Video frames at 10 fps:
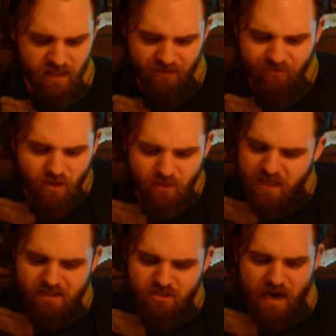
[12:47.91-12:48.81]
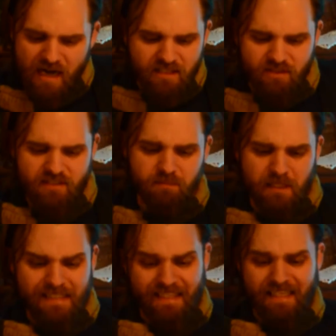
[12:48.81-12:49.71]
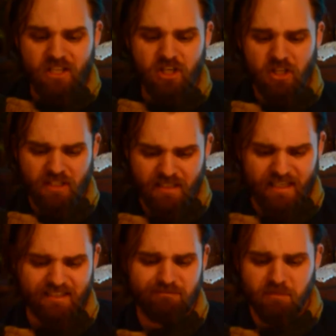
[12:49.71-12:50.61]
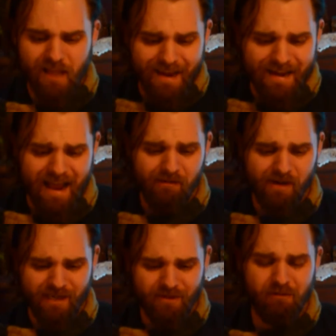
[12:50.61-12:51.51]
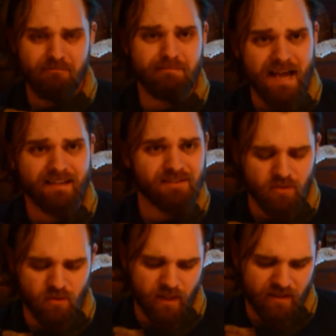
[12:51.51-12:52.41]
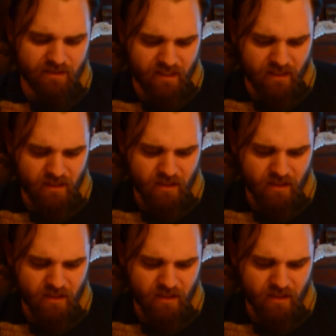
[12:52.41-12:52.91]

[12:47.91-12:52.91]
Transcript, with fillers: even though he had tried to explain that he couldn't explain how it had grown back so quickly.